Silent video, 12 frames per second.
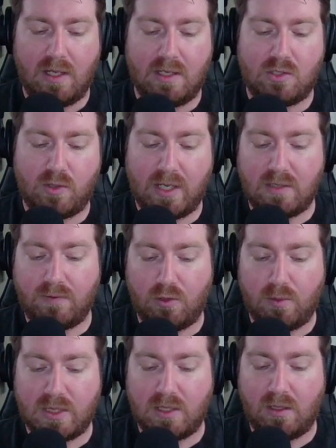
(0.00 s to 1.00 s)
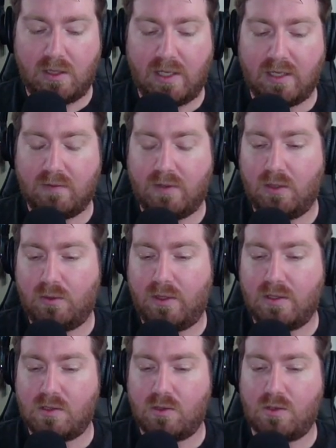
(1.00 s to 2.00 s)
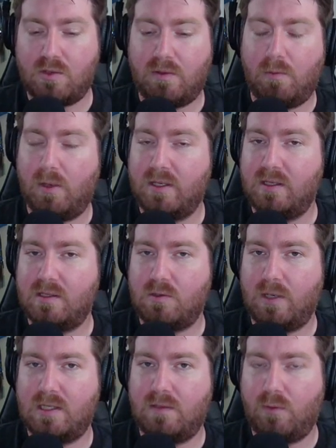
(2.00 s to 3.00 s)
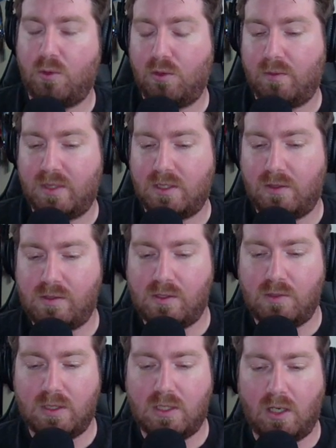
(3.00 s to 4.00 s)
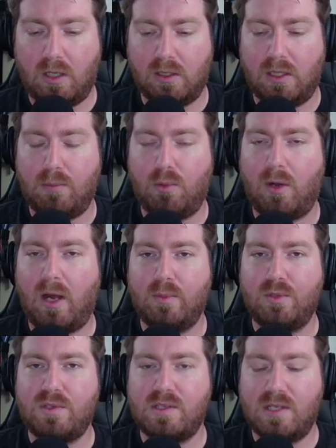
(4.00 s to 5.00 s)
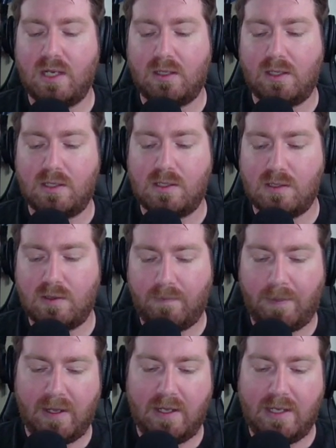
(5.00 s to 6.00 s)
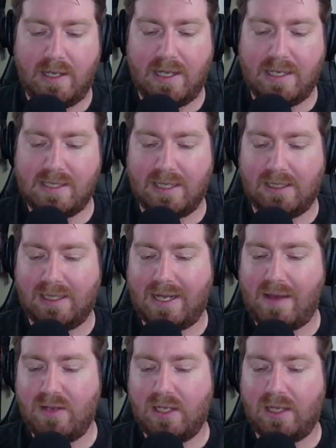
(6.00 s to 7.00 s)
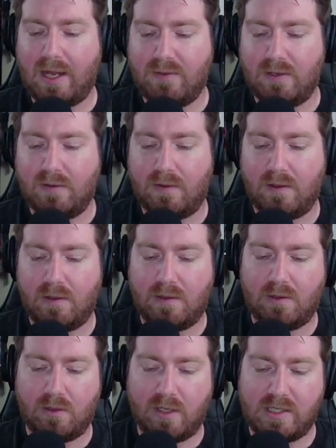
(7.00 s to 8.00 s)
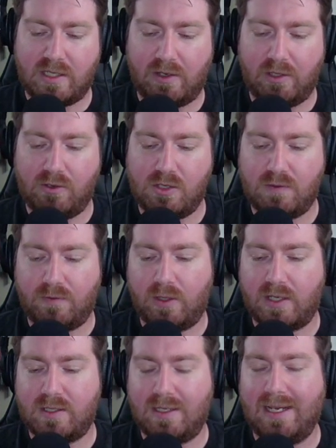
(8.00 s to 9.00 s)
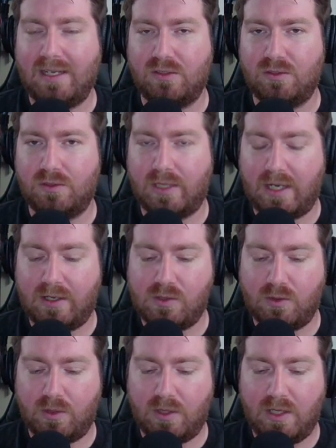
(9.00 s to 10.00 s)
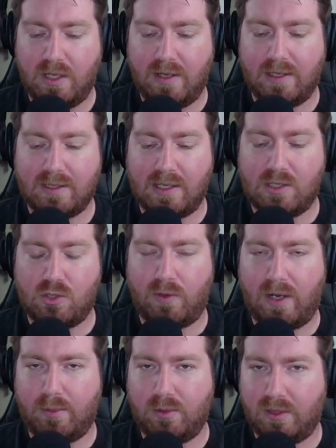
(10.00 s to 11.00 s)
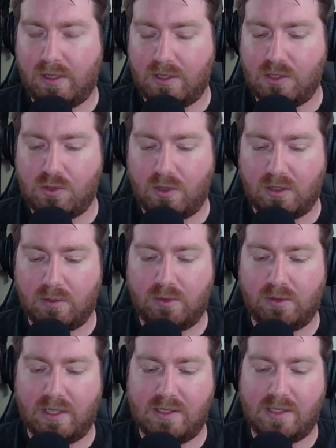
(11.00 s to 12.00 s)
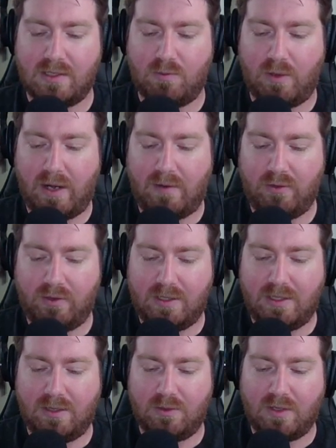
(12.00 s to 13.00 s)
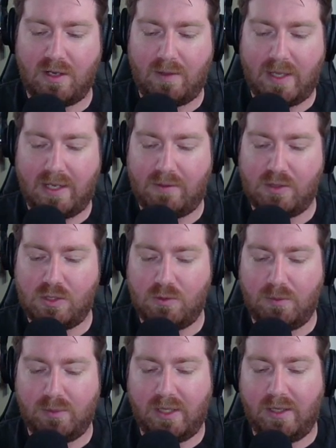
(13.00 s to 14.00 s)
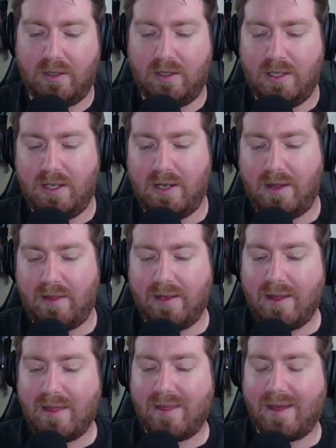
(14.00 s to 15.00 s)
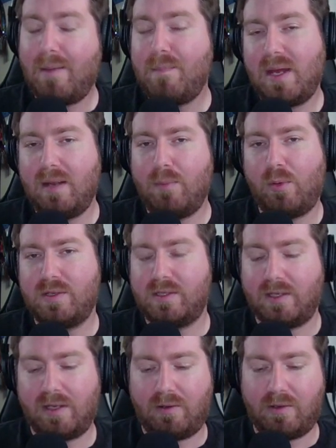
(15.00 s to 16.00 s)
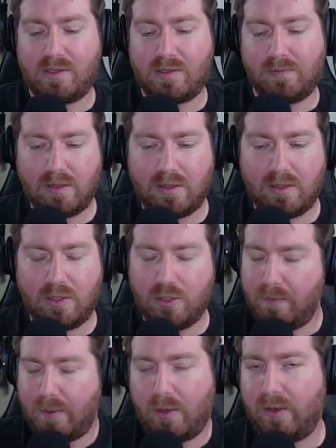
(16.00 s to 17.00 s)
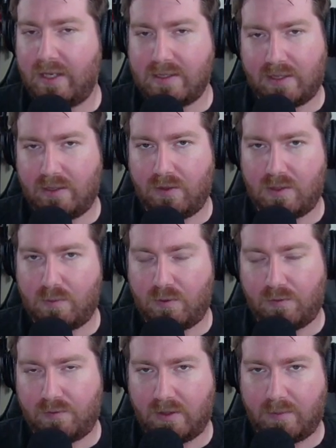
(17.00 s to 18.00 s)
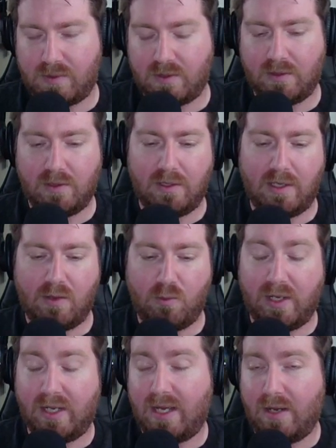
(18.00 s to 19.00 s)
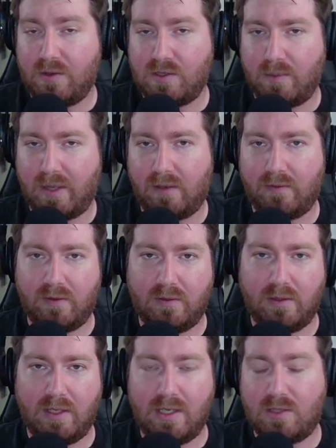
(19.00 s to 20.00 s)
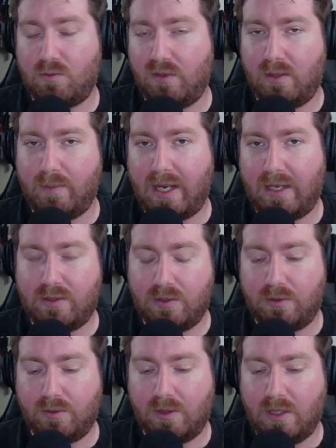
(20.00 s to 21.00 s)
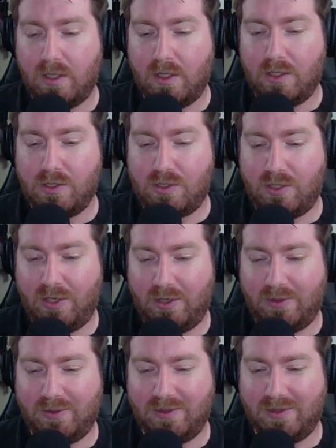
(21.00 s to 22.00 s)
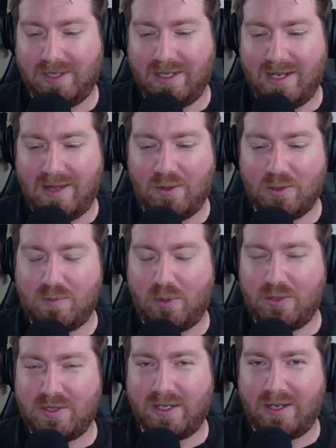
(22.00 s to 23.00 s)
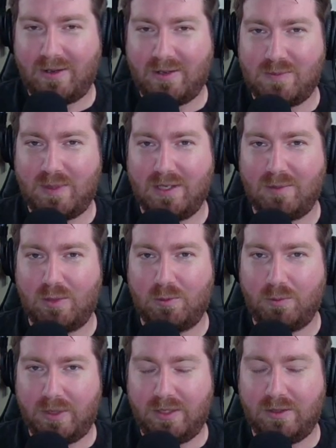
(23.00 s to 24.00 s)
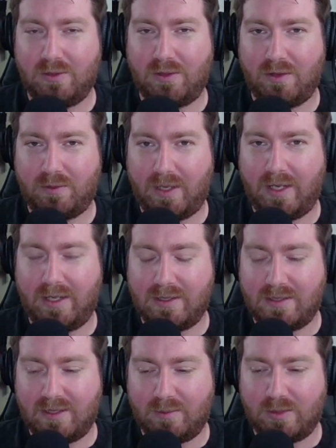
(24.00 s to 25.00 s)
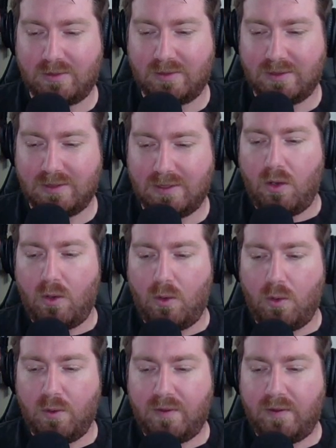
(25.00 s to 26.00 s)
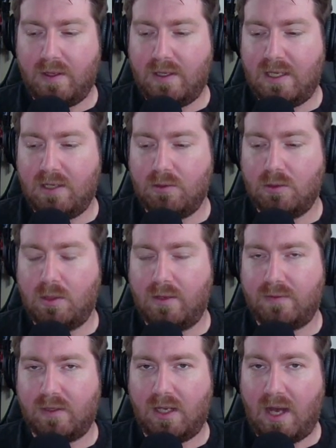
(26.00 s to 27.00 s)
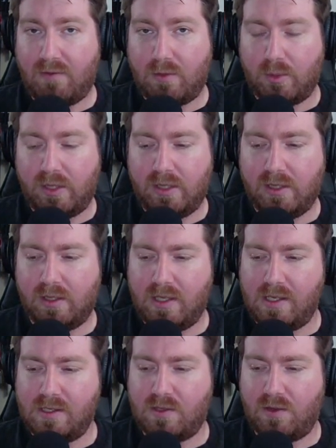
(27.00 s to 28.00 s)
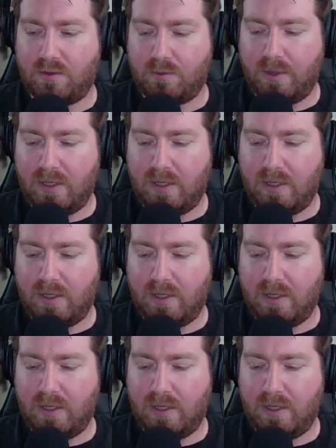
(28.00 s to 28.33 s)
Transform a Tali, activate only as a sorcery. Once it's transformed, it turns into a Tali Primal Sickness. It is an 11/11 legendary creature Phyrexian Elder Dinosaur that's got trample and indestructible that says whenever it deals combat damage to a player, they get that many poison counters. Your opponent has to kill this port flips, and when it enters the battlefield, it's really bad too. So those poison counters become a real threat at the table. Orthian, Hero of Lavabrink, is 3 and